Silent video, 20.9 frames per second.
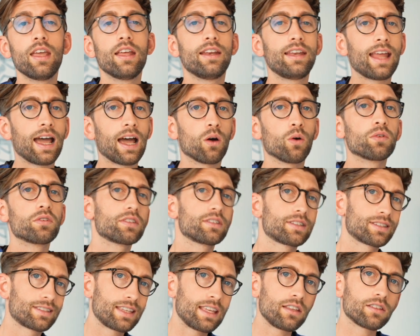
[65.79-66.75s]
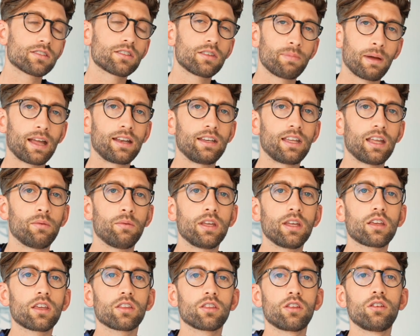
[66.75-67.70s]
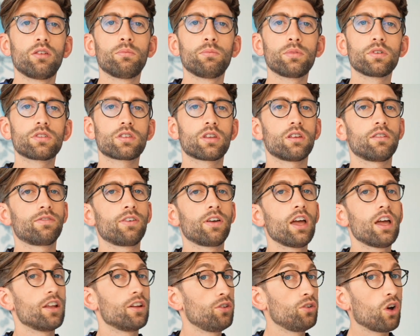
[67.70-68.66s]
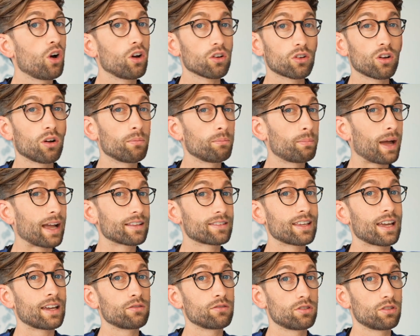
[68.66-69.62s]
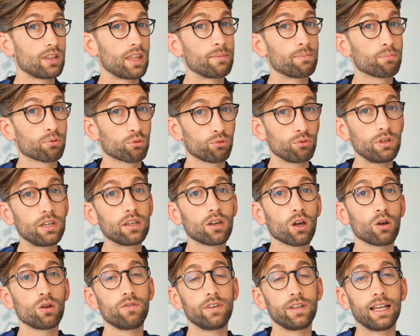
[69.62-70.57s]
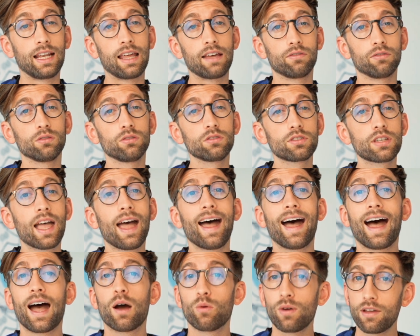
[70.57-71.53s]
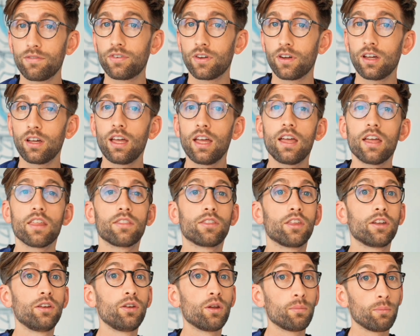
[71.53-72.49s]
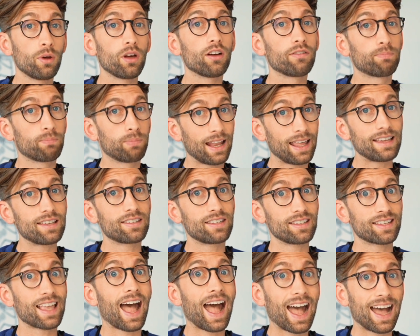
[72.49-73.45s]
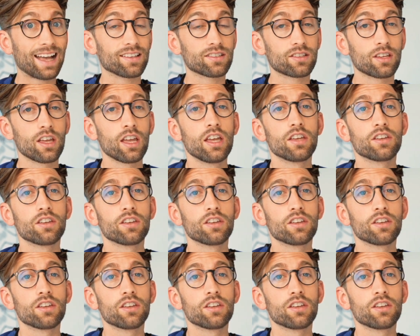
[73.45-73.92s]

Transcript: Now, since the pandemic, the numbers have not gone back down to their pre-COVID levels. However, the number of places has.